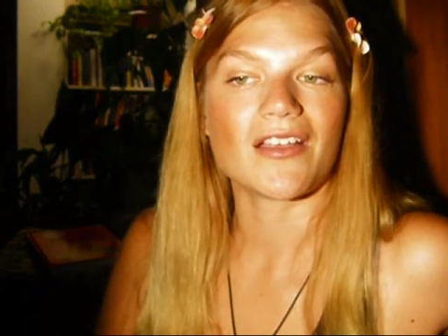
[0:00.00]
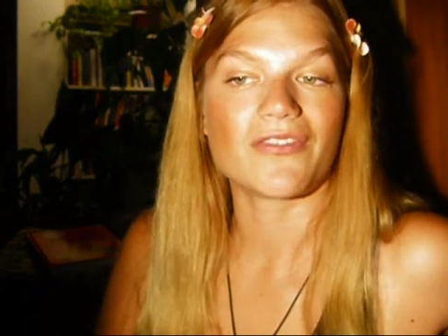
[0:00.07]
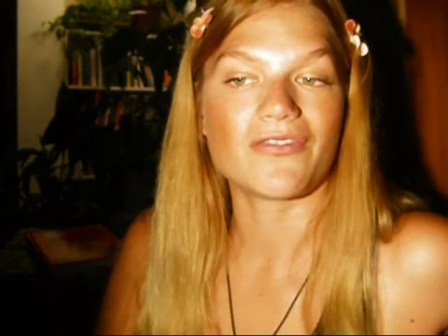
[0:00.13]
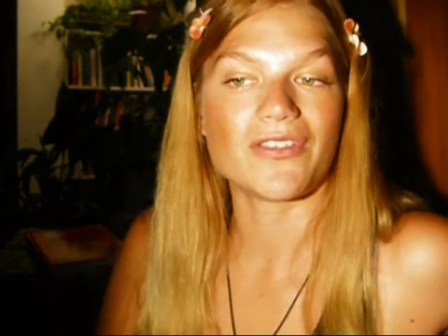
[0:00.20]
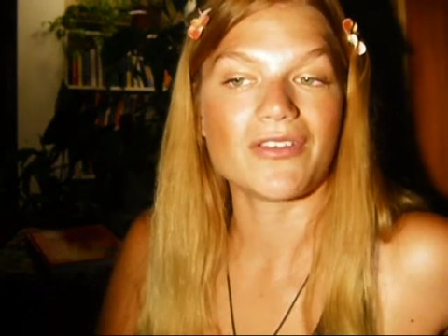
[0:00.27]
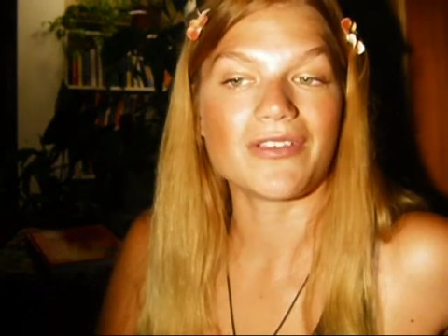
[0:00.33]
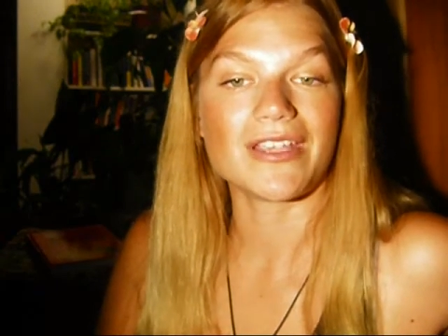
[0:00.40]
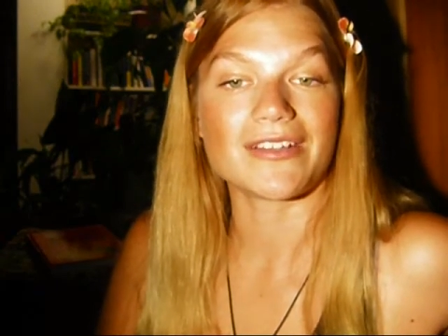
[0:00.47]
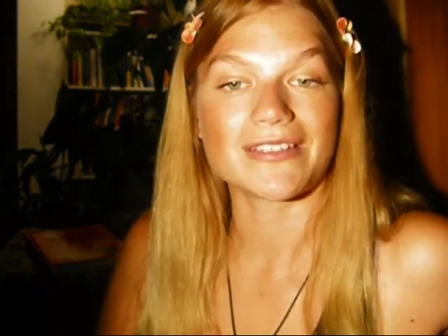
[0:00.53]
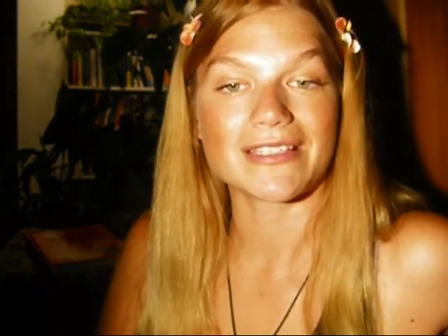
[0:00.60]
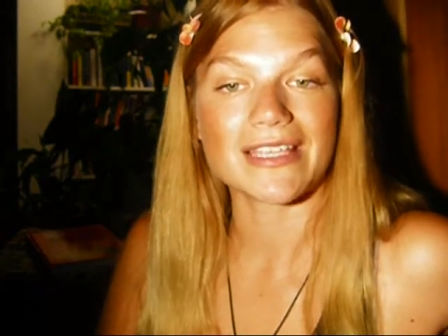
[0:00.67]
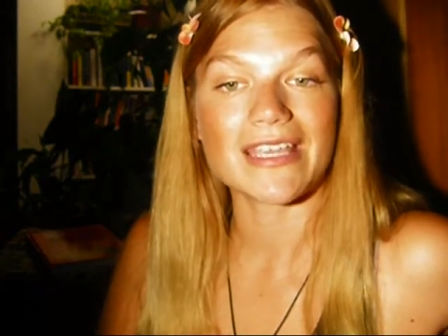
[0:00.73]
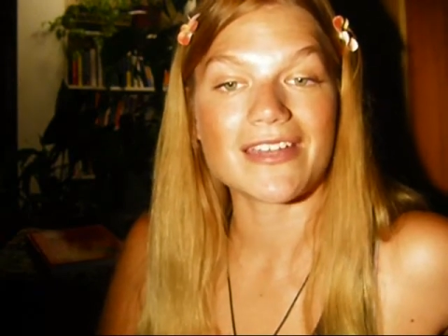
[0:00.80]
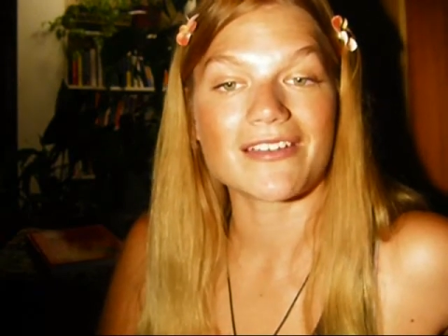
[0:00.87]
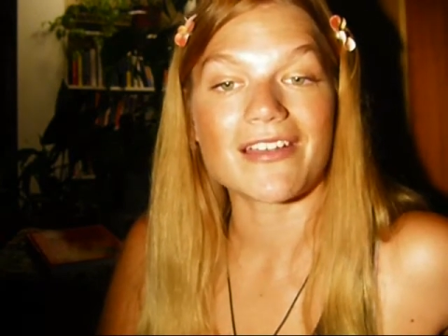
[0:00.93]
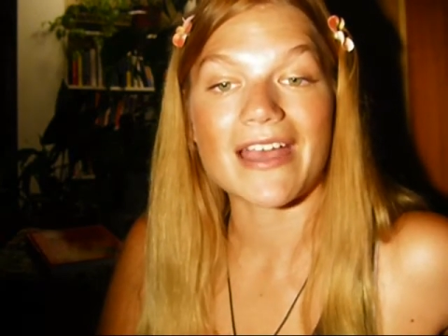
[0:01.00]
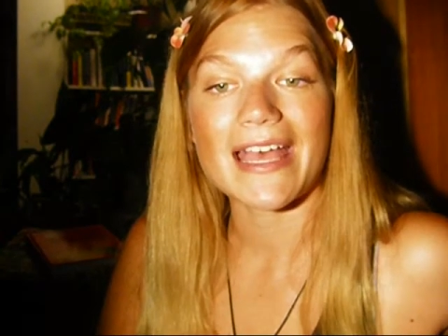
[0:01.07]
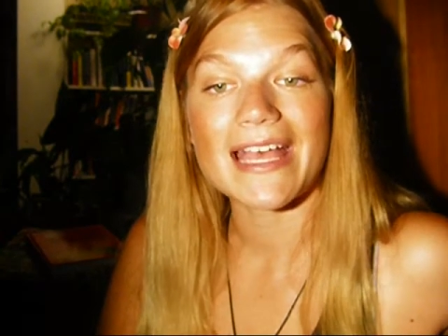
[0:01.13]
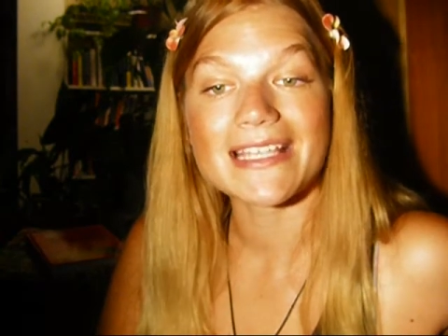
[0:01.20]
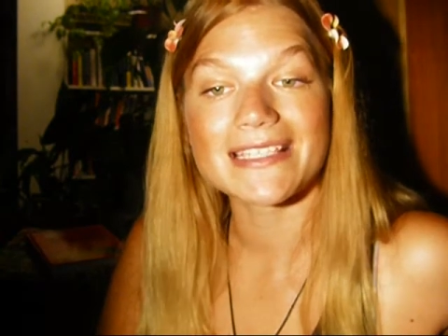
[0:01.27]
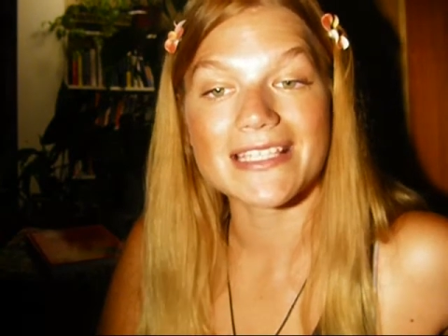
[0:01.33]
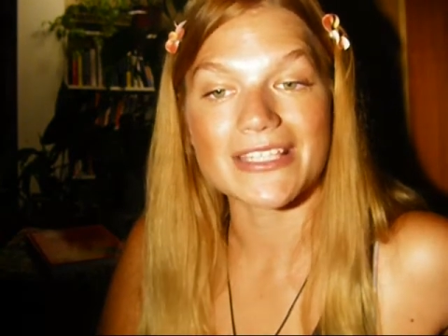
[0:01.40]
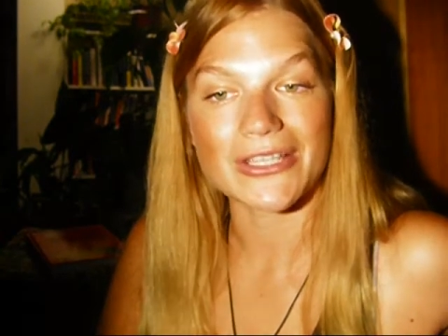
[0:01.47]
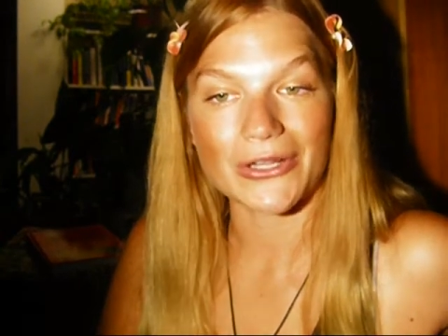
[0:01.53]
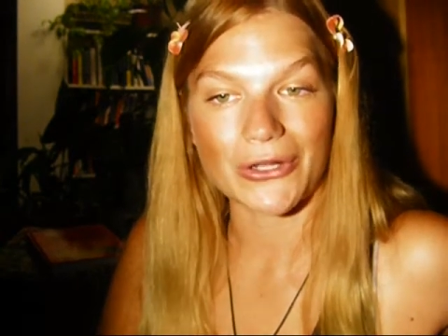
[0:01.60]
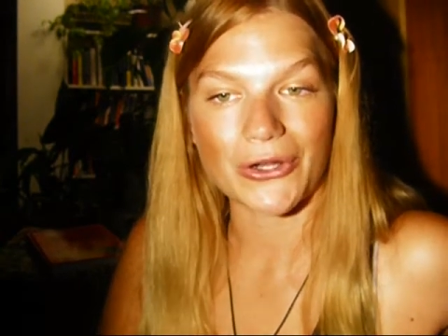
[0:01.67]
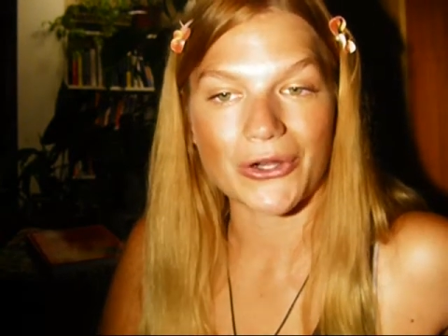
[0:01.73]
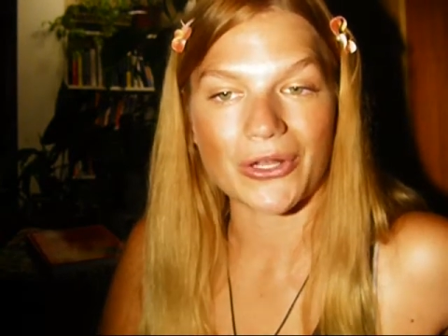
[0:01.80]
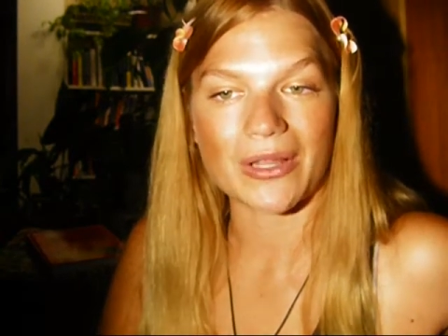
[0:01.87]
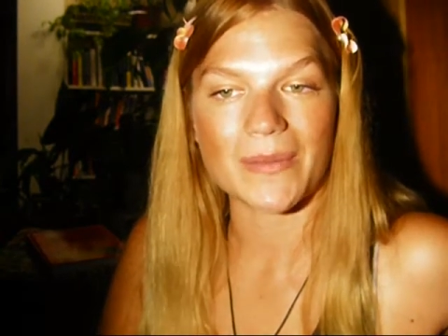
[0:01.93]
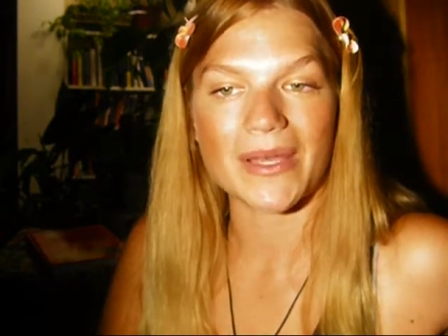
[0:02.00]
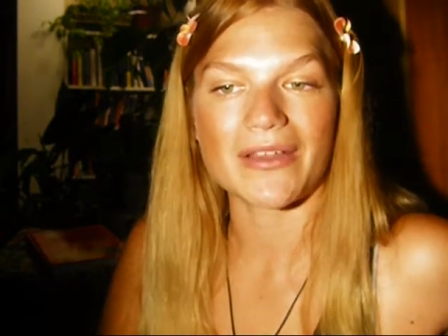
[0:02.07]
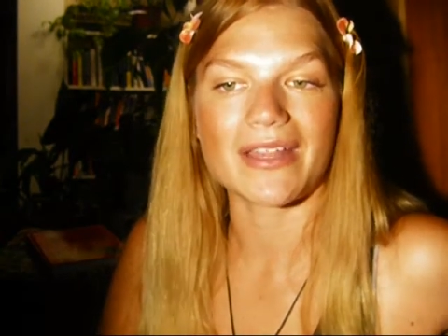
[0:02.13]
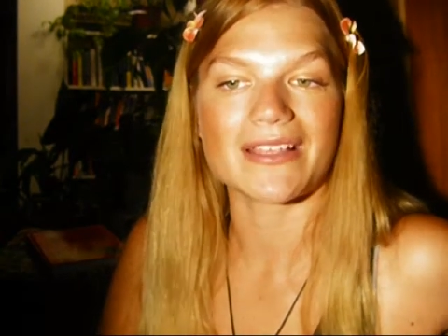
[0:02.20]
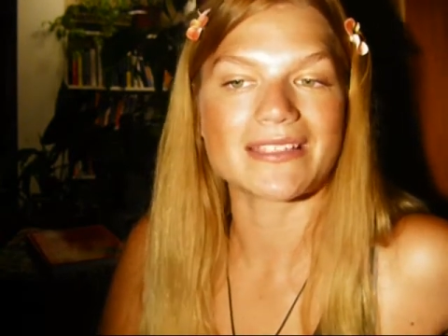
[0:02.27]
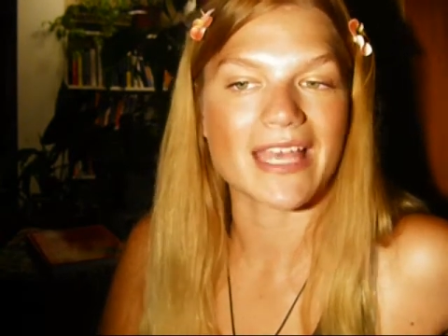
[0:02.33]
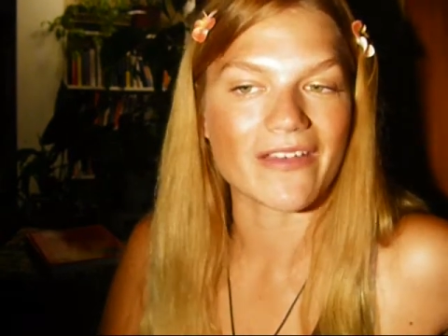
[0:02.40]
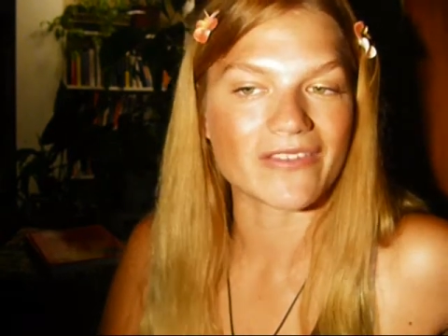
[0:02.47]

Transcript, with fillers: A few years later, I asked this little girl about us